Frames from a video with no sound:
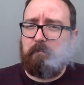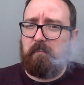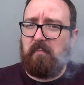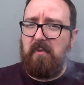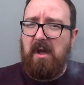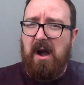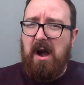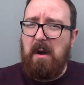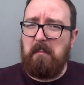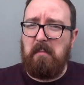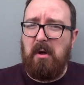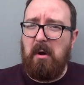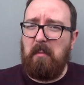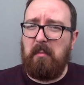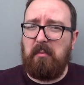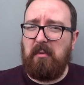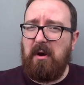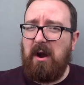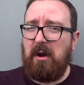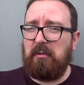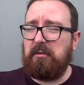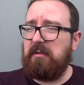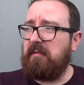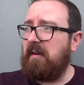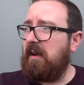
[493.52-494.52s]
No, I'm not
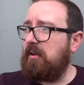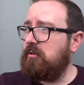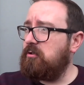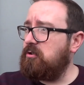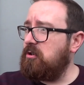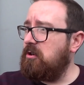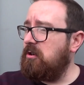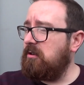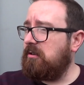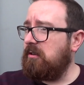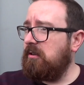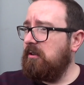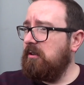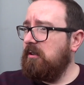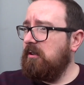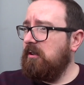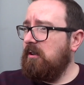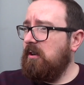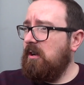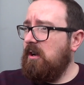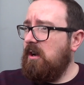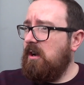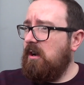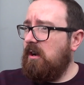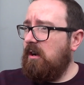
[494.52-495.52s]
proud of that joke.
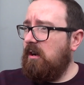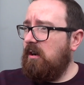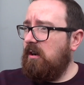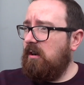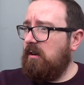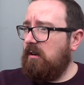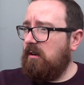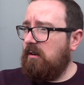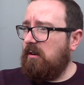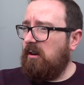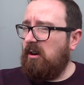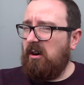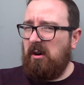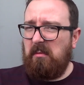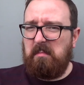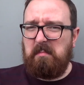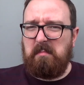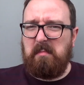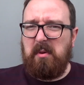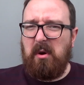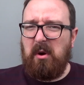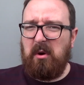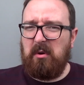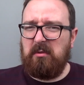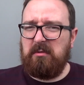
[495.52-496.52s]
Uh, or
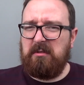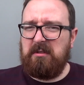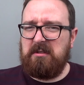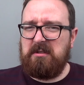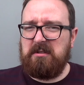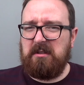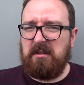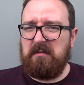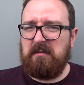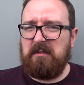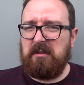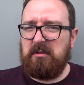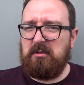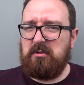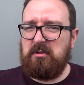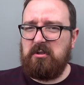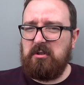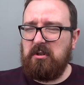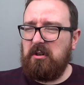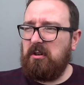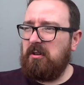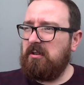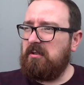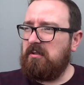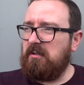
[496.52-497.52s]
pun, it's not a
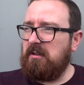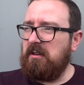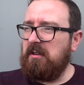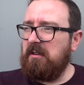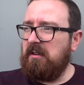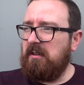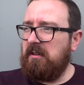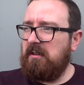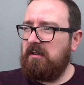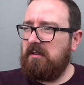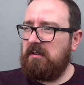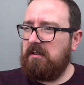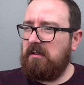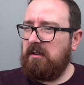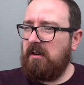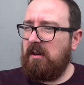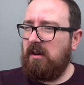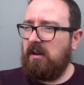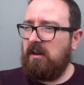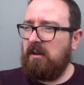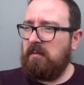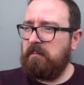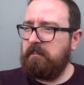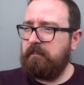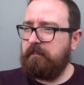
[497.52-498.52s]
joke really.
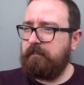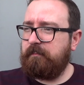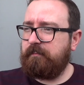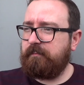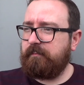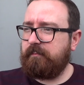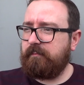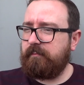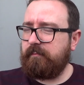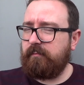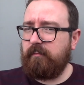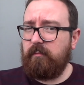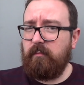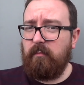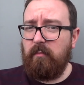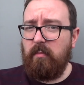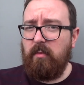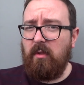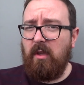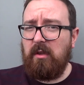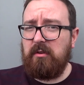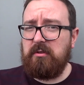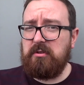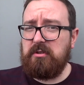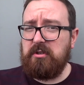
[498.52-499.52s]
Um,
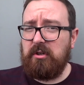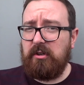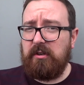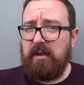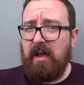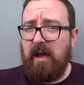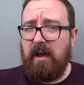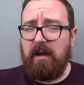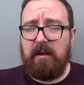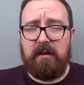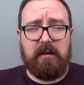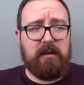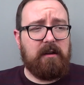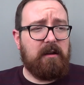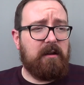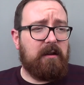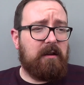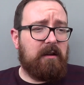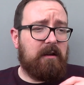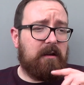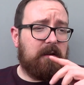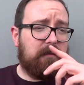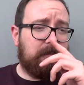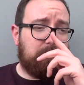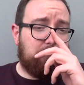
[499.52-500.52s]
so yeah,
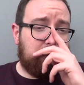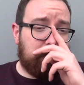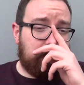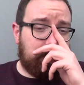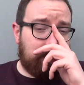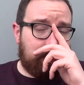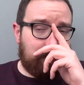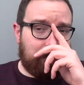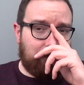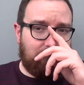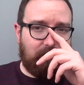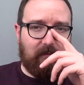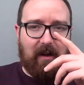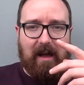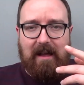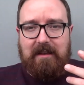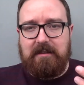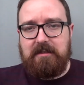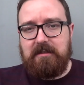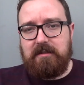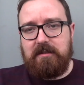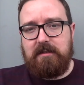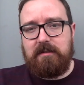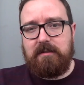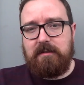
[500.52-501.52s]

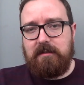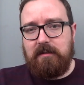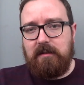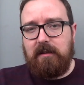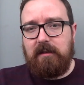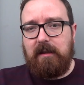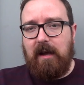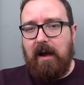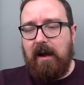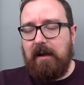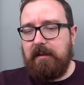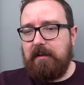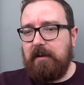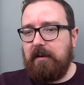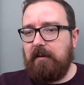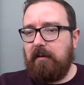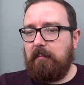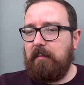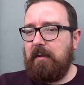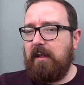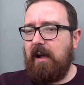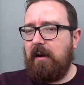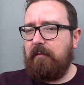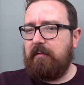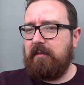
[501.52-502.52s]
that's an idea
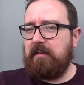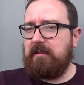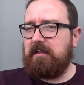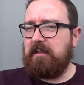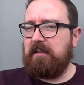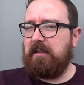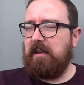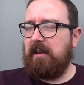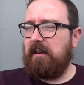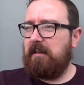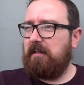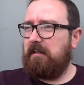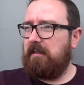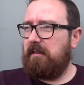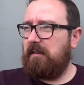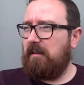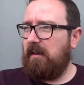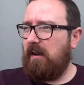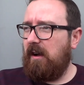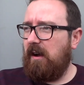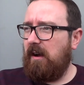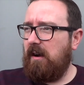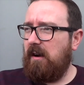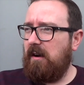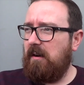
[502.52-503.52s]
I've been having today.
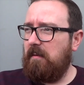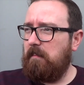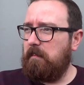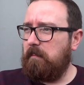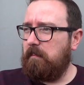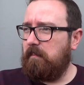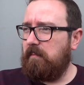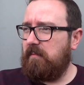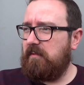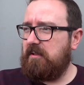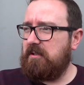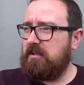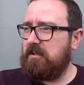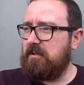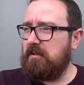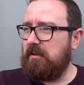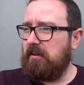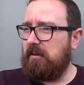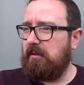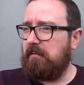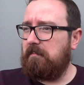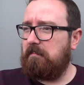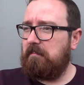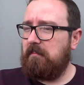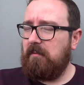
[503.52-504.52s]
Um, so
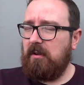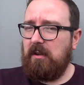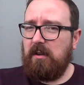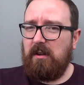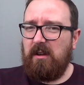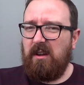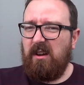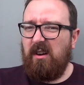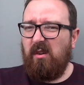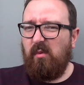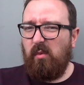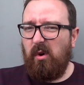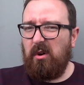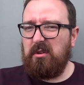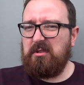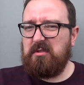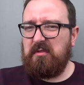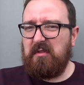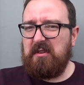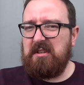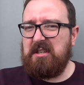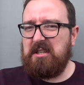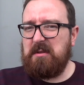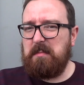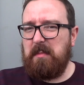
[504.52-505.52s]
watch
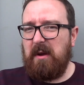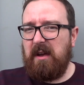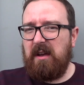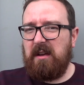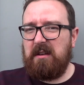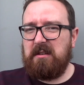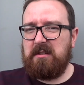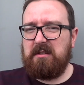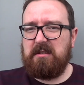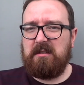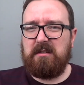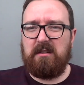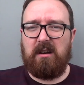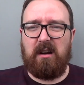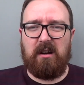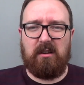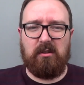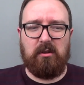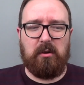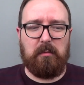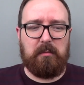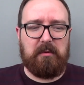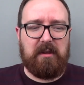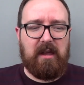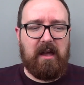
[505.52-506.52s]
this space
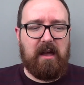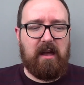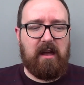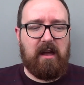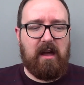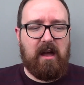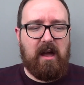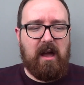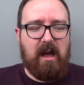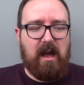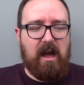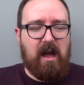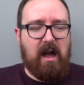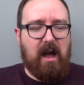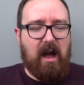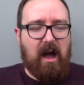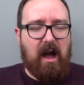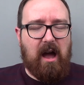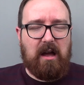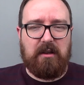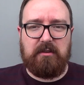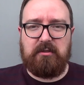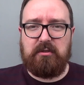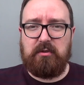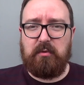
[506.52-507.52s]
I'll update
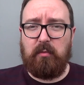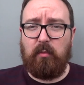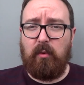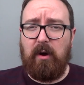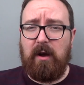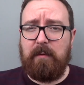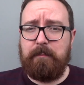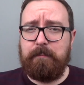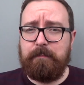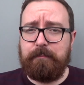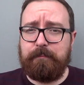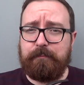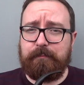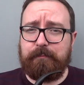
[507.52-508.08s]
as and when